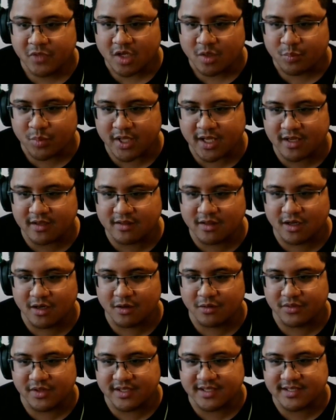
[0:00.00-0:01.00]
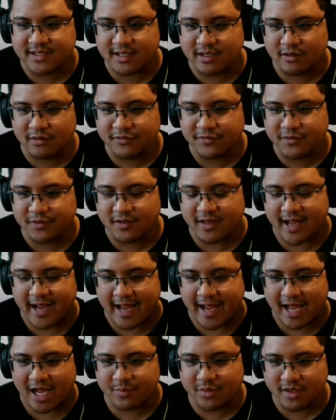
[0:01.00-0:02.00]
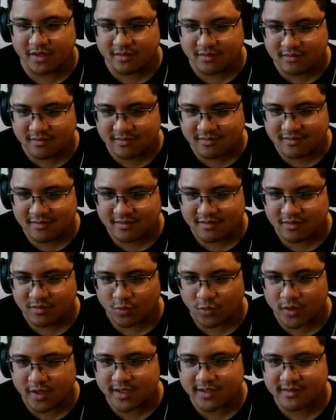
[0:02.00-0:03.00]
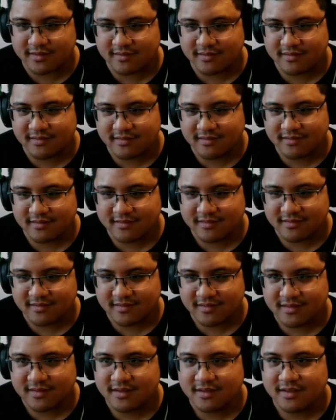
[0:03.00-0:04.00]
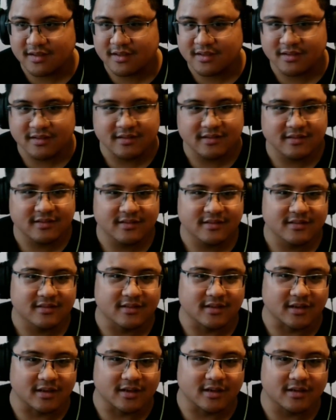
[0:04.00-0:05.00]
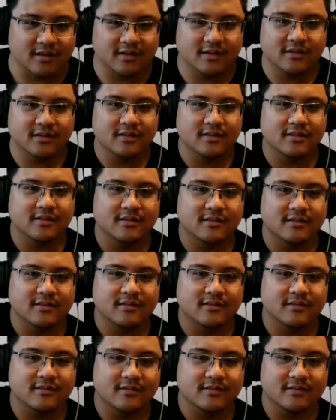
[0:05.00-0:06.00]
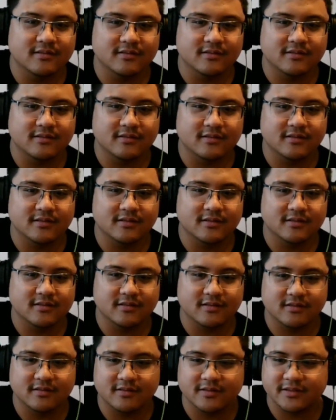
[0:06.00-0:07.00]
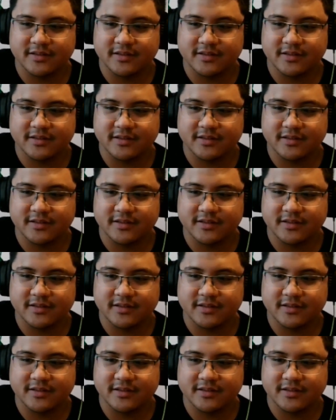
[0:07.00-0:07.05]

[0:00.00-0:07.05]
Pilo, the skillful abbot. What? That it was Mickey is that she was licking her paws and like the whip